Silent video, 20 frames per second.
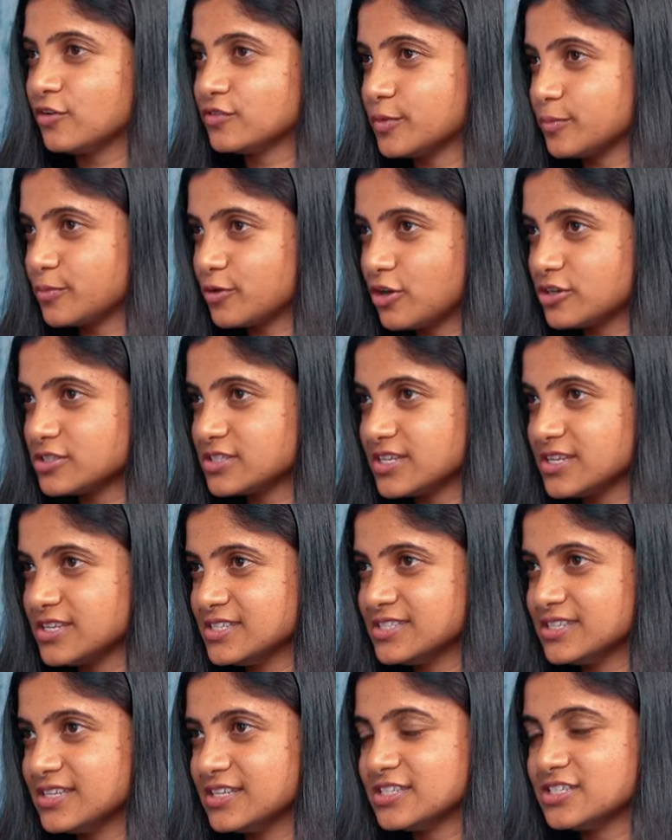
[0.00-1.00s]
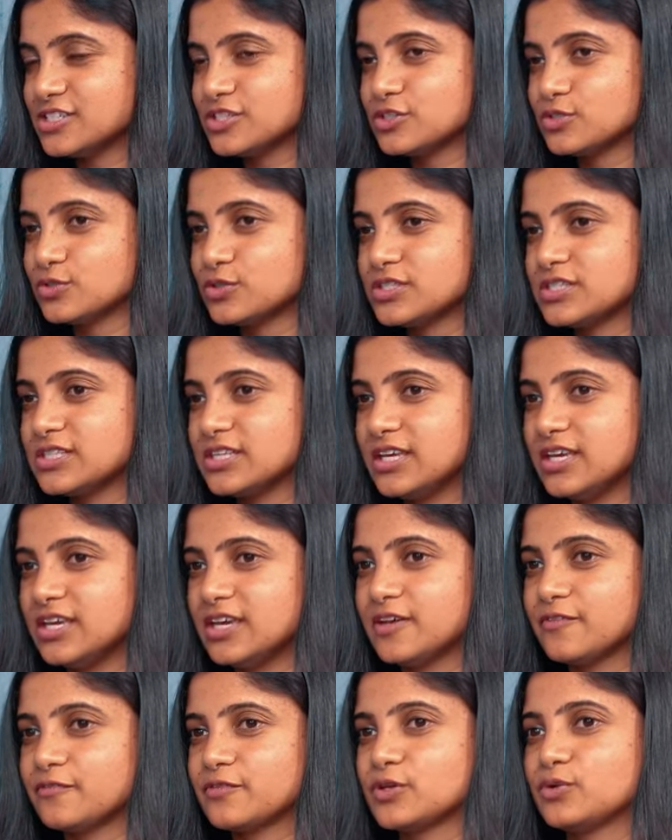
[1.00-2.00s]
of the process is to
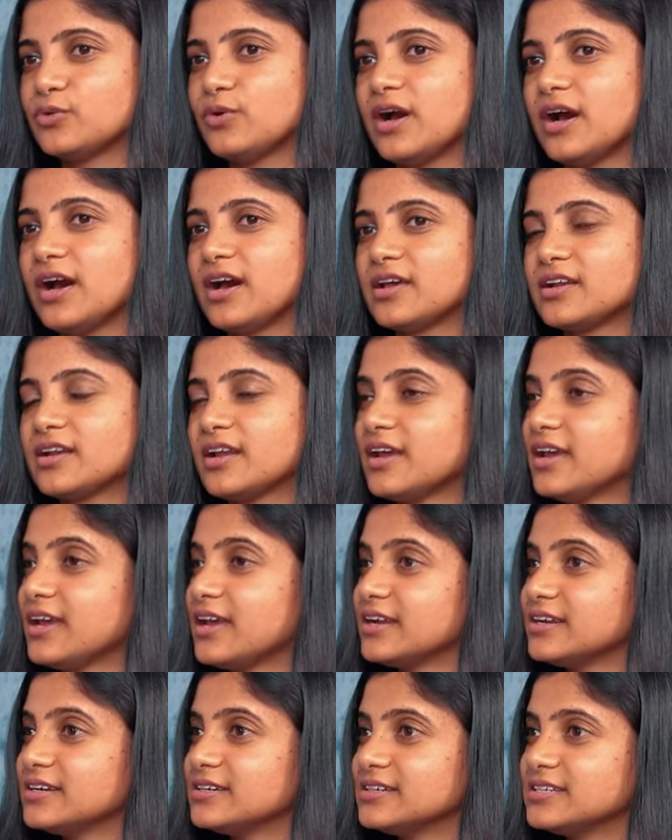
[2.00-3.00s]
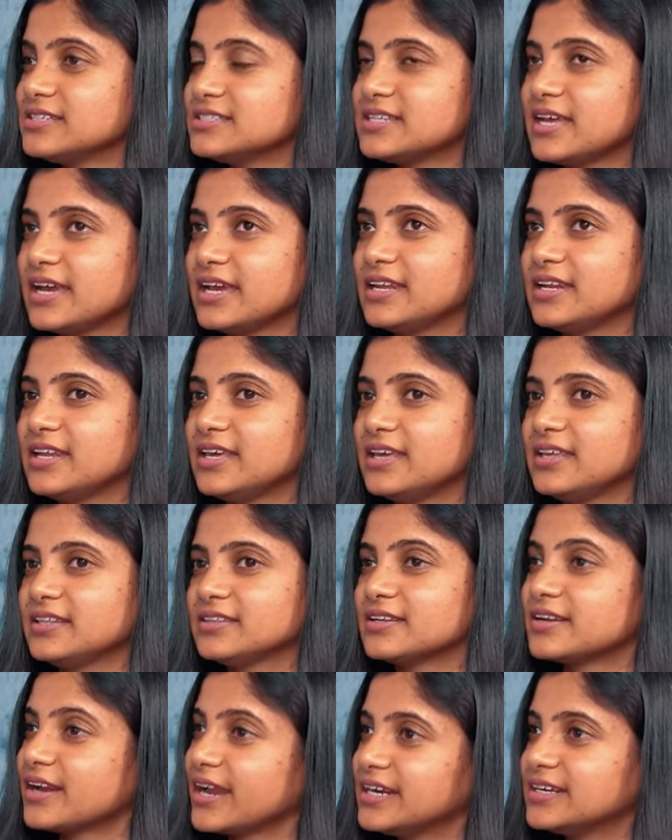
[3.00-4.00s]
see if you are
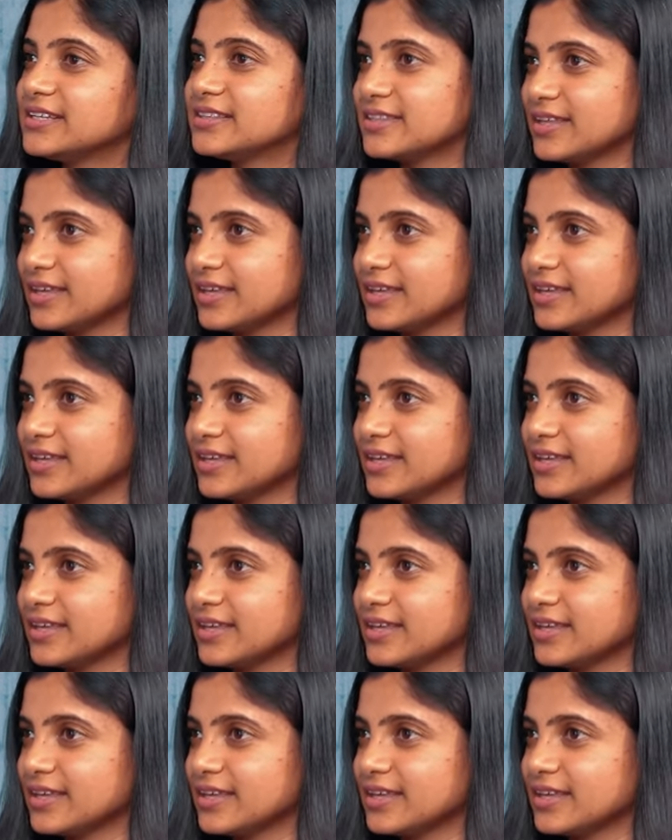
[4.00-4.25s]
designing the right